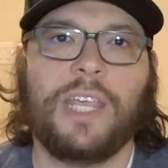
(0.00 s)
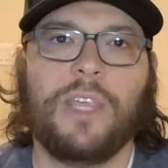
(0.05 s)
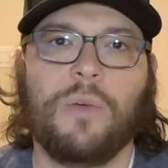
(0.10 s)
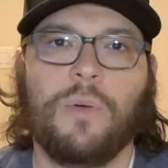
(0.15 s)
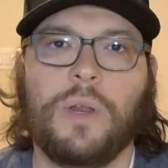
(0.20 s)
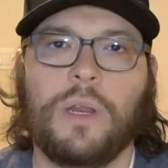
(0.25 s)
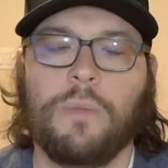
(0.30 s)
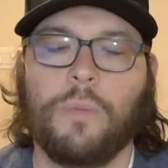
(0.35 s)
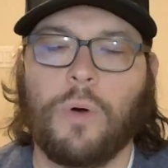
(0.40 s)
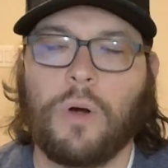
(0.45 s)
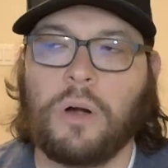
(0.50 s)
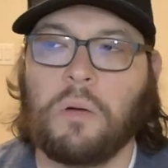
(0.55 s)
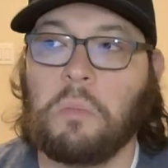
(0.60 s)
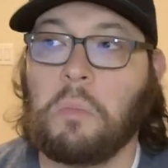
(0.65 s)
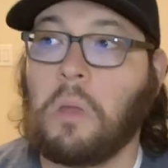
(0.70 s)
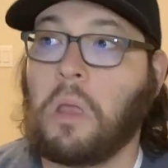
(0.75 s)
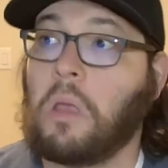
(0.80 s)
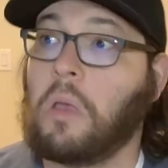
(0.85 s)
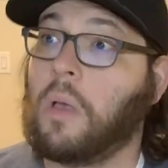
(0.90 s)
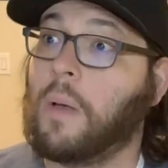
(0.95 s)
you anymore
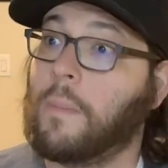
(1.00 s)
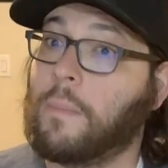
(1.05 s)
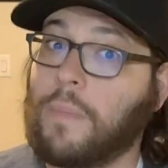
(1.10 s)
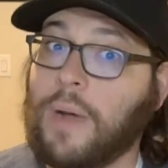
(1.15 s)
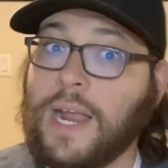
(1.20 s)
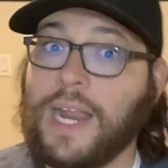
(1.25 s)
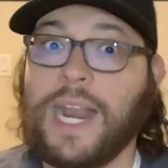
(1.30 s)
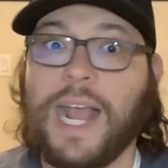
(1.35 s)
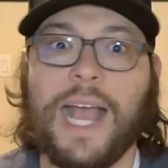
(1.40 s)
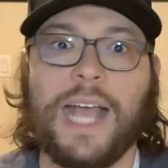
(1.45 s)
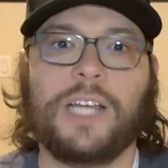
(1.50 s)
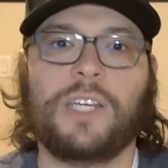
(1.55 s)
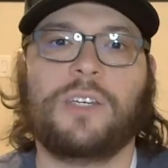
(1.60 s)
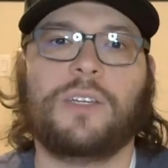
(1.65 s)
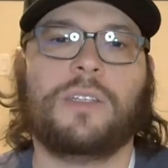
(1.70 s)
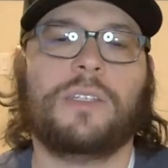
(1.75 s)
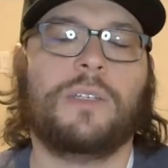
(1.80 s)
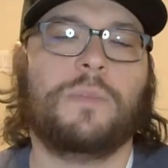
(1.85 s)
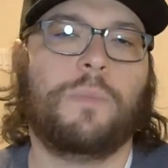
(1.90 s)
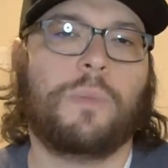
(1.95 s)
might
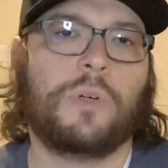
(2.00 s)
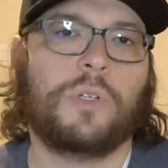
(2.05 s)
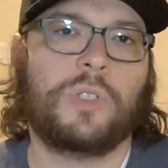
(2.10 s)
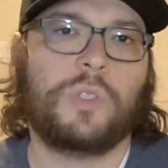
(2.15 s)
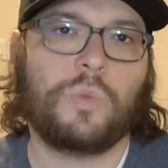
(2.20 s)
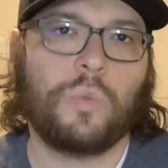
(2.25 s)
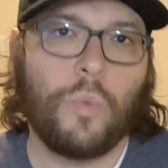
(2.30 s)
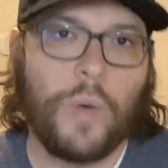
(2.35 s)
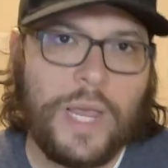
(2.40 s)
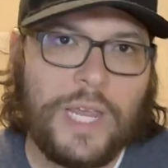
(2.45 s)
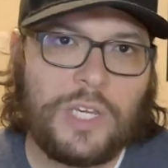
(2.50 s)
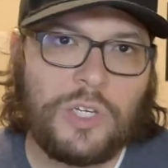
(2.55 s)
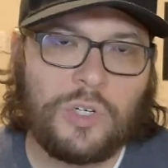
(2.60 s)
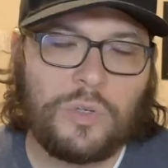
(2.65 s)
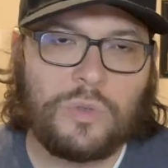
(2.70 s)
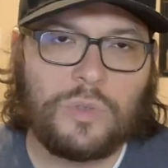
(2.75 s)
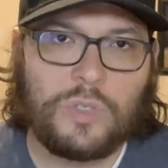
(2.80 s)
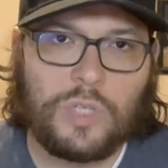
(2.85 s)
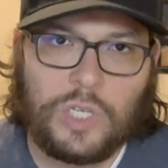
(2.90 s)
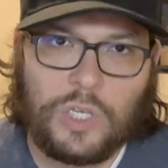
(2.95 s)
actually persuade
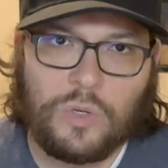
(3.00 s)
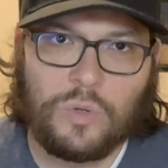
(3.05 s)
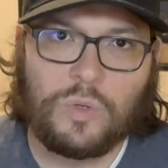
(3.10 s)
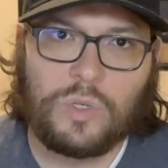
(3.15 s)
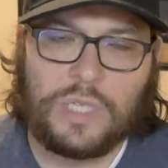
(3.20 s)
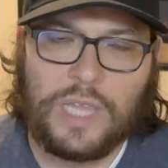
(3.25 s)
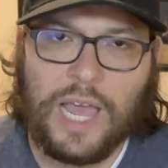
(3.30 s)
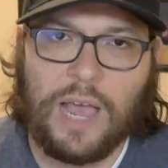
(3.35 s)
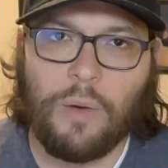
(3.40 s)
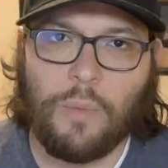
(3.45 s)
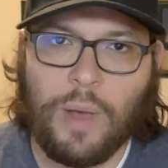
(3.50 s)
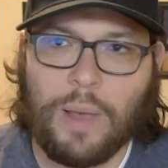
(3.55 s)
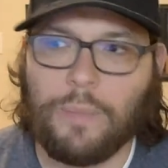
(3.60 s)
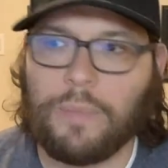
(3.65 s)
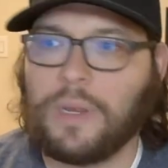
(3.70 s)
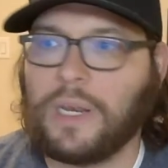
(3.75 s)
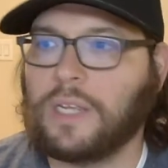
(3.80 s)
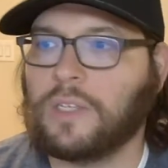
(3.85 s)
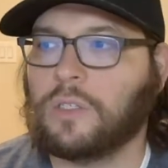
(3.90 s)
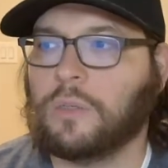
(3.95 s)
you to use that
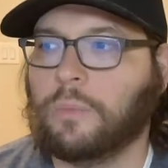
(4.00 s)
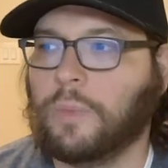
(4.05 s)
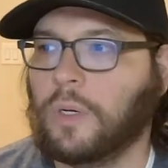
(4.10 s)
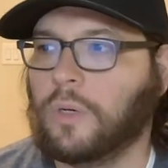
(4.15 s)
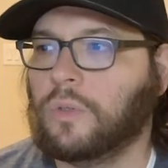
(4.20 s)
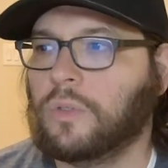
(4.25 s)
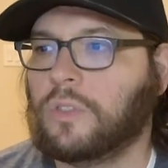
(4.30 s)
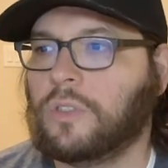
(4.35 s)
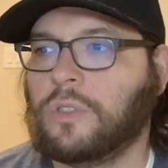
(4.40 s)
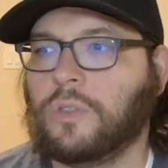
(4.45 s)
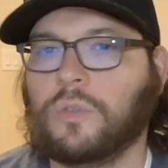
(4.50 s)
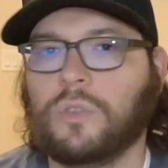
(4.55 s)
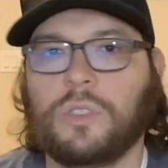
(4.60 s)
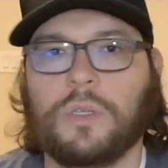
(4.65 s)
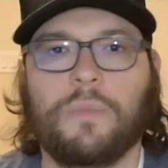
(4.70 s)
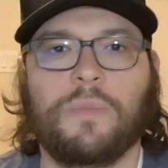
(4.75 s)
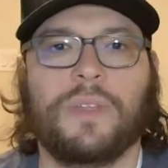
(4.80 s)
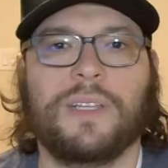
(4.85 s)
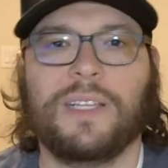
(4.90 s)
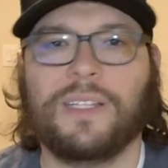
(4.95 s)
weapon as opposed to
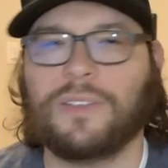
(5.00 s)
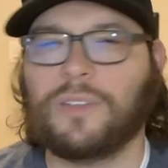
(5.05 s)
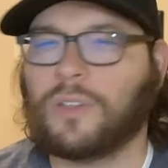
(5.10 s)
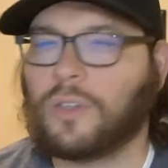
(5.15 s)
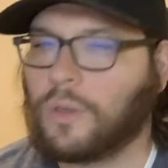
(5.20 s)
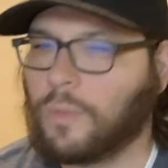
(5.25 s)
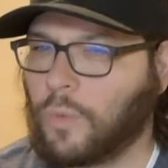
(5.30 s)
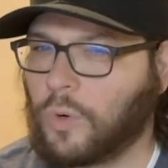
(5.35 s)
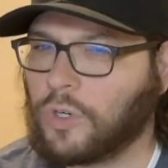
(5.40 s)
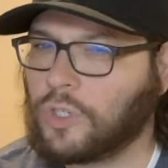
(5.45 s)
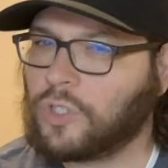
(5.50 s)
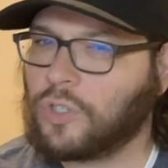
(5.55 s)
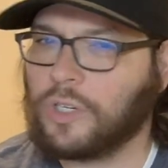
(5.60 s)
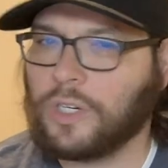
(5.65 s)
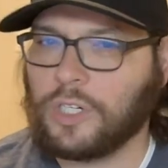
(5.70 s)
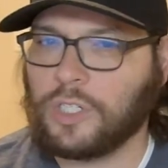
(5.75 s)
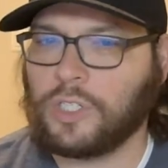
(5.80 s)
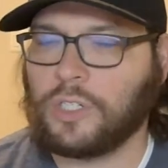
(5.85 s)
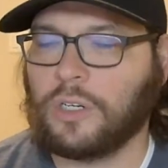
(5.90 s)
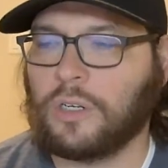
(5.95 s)
something that's a little more
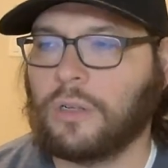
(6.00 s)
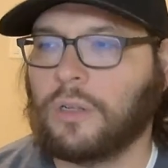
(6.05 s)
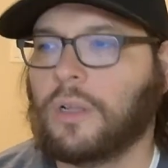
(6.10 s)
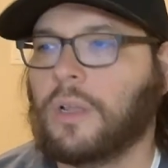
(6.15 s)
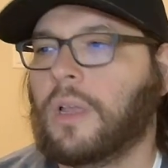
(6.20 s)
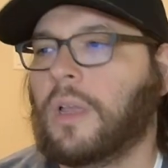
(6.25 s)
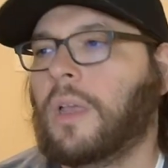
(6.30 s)
traditional.